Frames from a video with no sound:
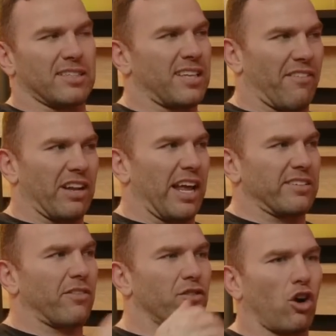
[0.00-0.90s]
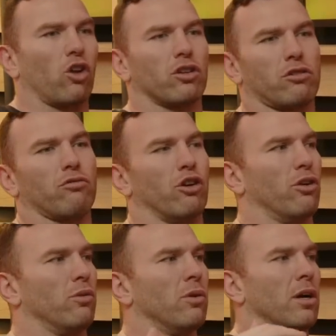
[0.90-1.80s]
seventies have gone
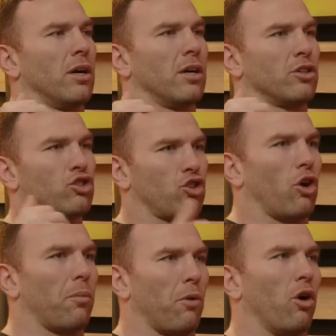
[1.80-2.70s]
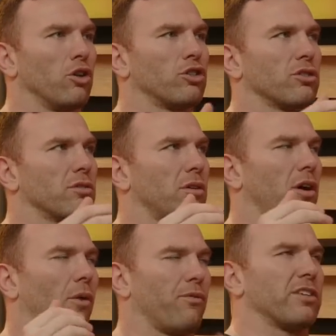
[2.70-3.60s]
through so much
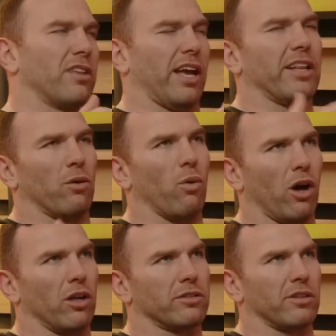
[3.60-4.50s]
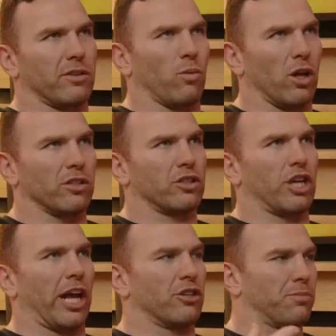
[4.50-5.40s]
obviously in the world the world has
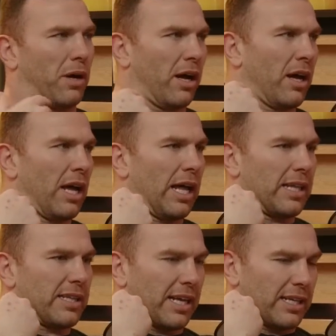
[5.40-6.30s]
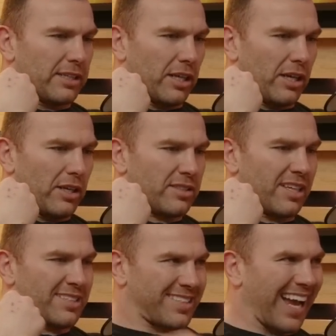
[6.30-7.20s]
changed but yeah. the the
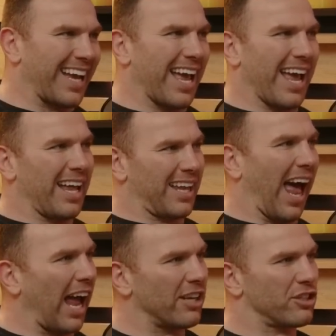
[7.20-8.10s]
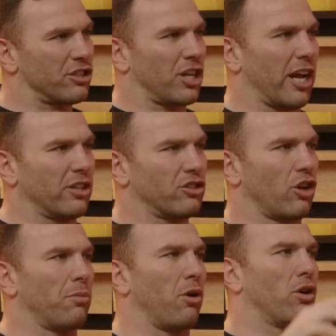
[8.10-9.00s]
society at large has changed so yeah.